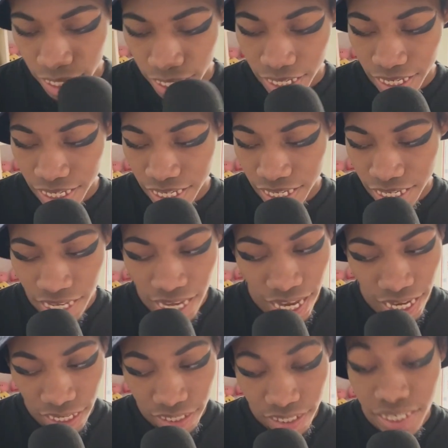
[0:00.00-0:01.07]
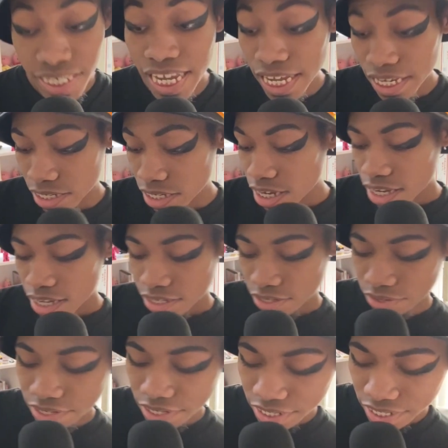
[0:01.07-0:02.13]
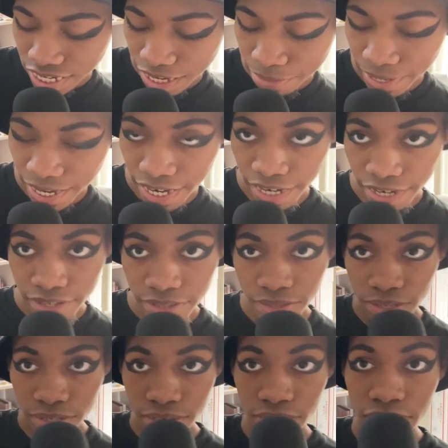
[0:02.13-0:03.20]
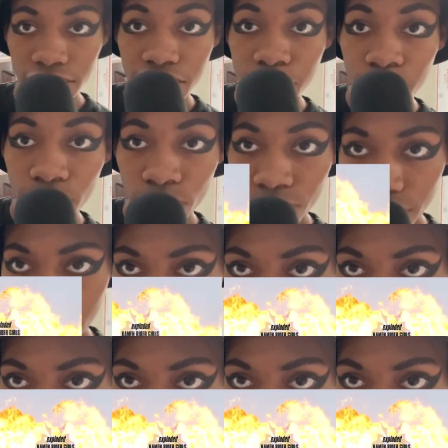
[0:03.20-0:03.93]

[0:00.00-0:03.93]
Yes, yes. So this is type A. This is Exploded,